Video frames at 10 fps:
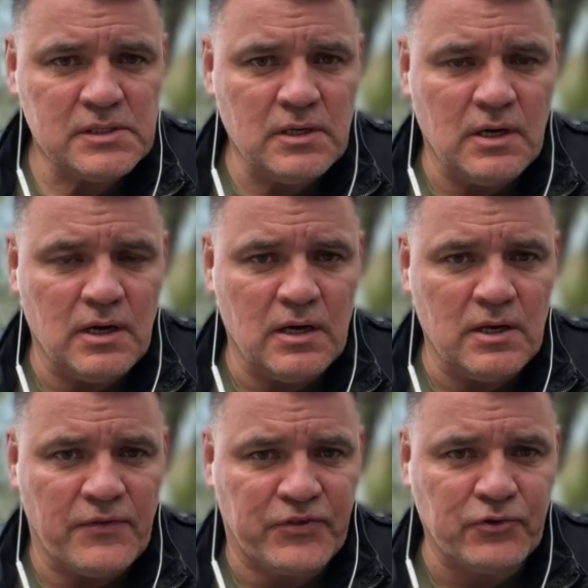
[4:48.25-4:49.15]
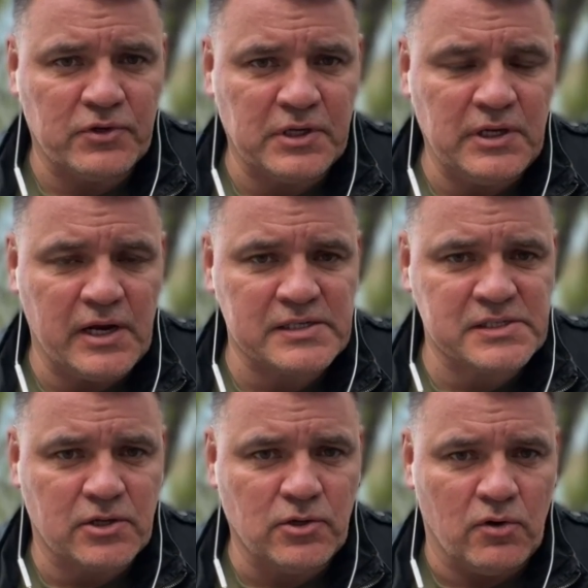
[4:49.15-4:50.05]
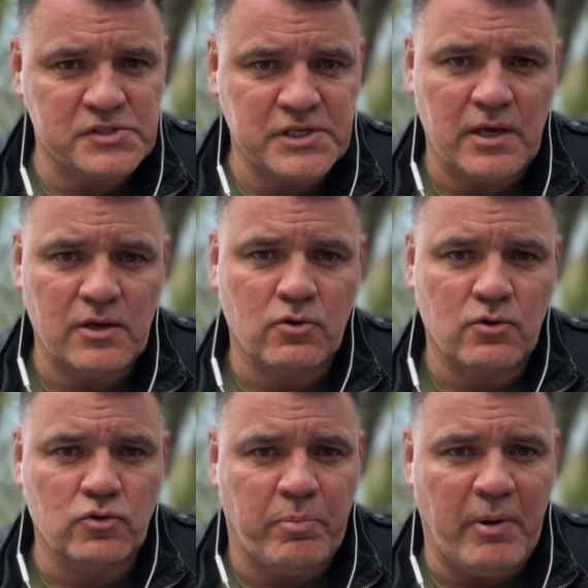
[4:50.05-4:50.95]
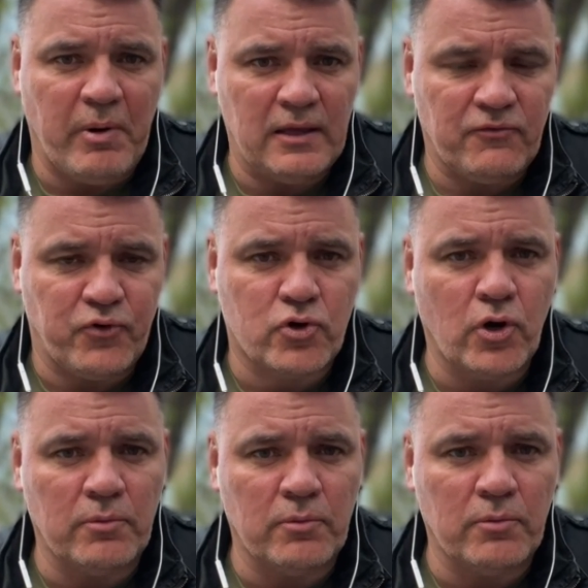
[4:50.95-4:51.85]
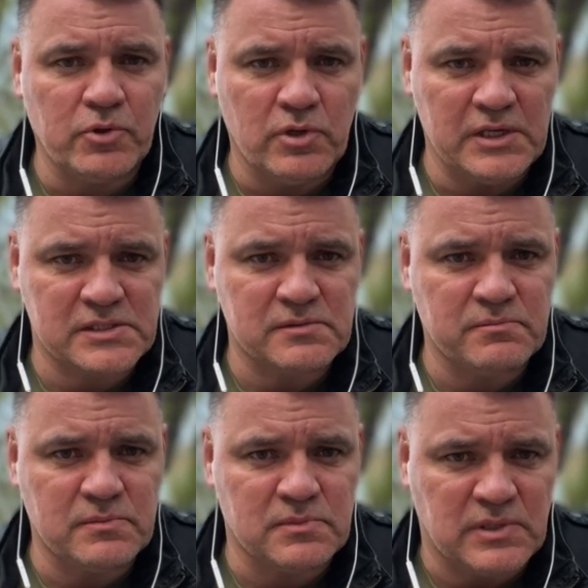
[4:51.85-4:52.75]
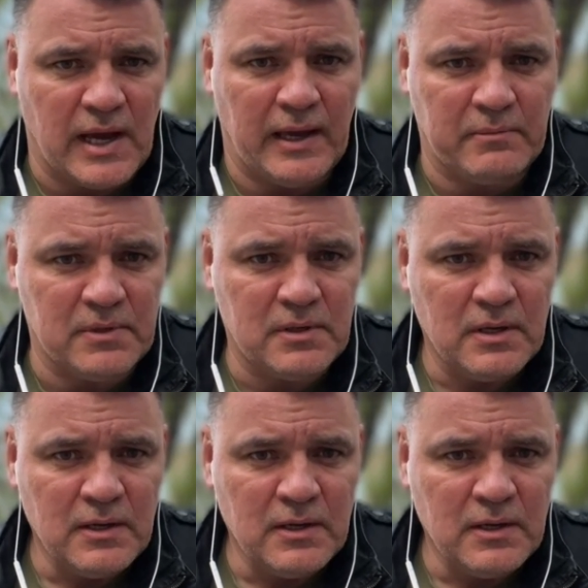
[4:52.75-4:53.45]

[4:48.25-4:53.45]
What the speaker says: 30 years ago, say goodbye for communism time.